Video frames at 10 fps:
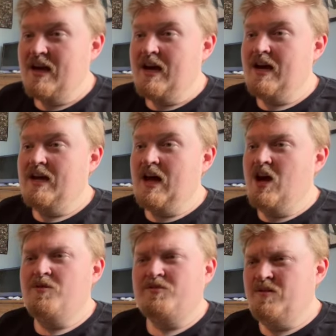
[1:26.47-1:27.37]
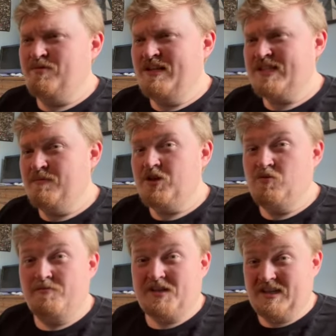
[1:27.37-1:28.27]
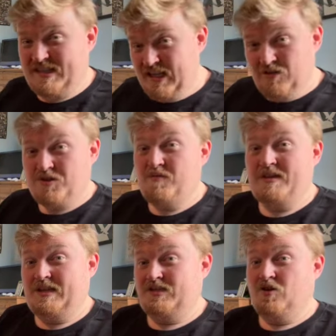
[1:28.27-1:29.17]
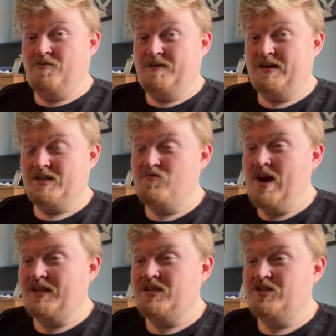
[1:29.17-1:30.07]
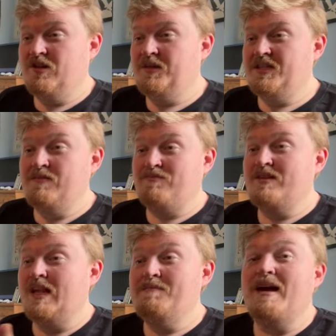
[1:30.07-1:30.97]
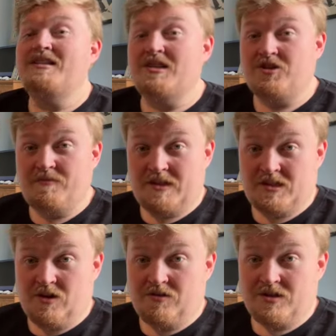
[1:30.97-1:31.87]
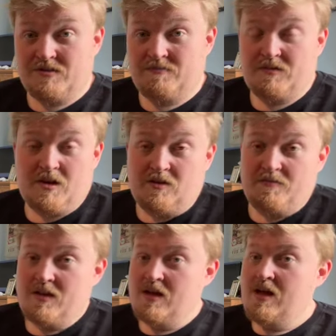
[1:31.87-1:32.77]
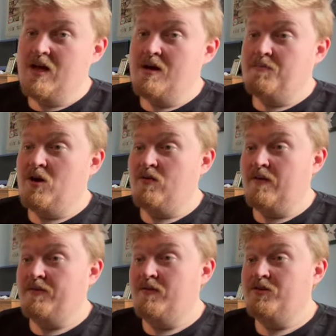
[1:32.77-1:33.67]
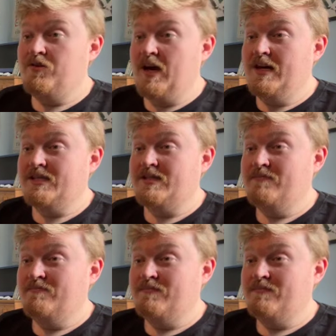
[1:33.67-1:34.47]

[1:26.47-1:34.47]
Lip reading: Please tell me if you want me to continue doing these sort of things or reacting to the different animatics of these songs. Yeah. But without further ado, guys,